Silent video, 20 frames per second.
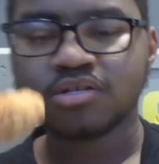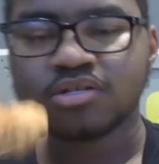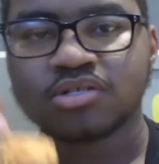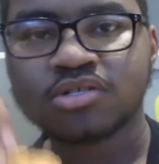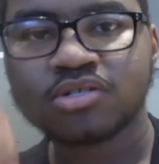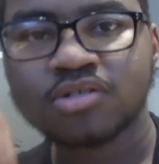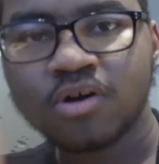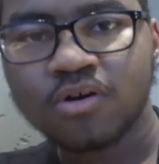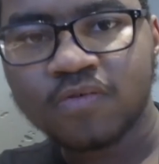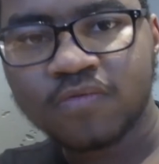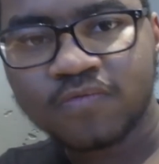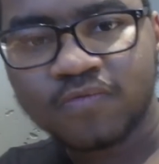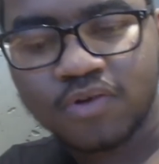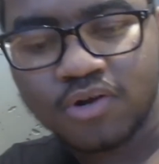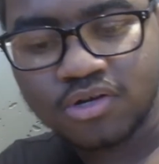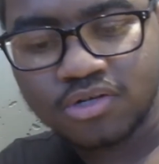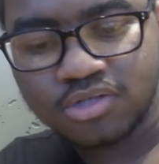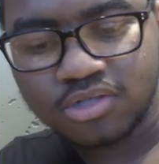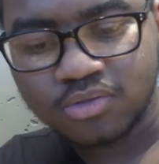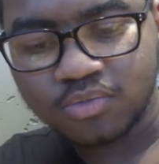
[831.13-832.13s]
So
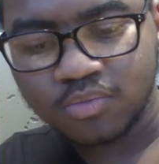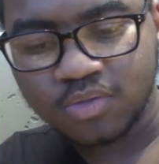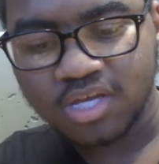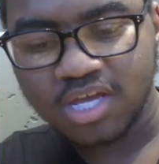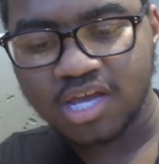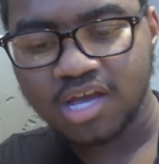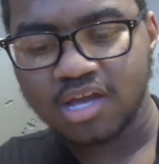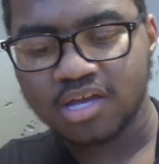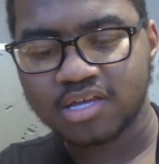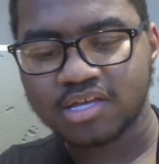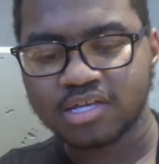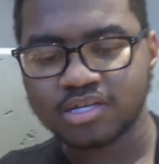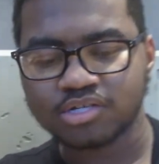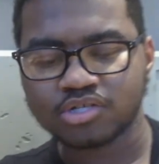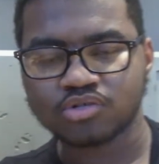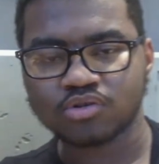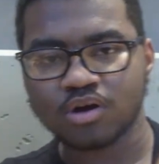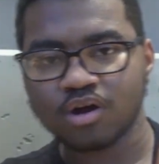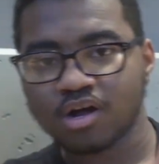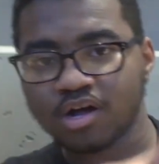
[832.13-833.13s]
first, we can
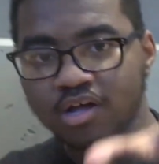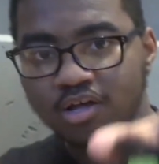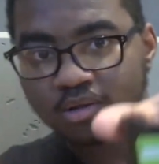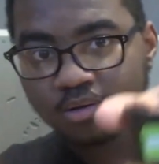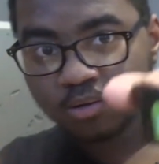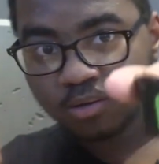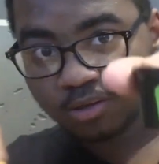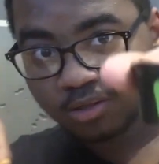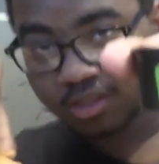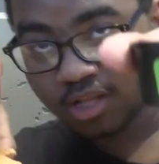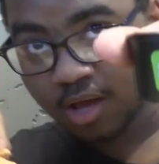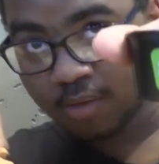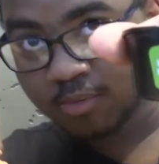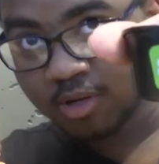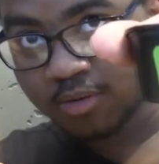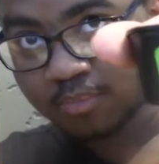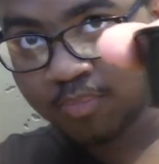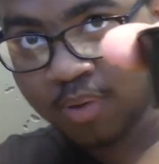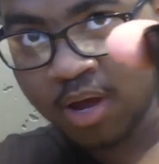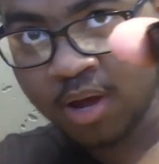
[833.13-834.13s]
try
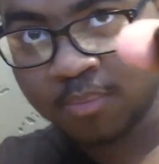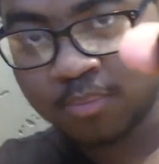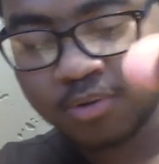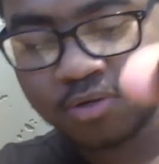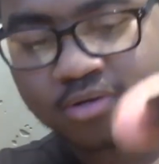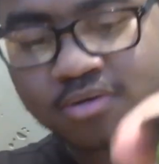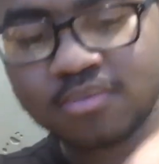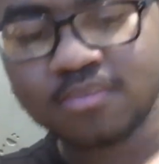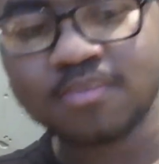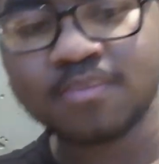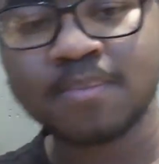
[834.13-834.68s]
lemon pepper.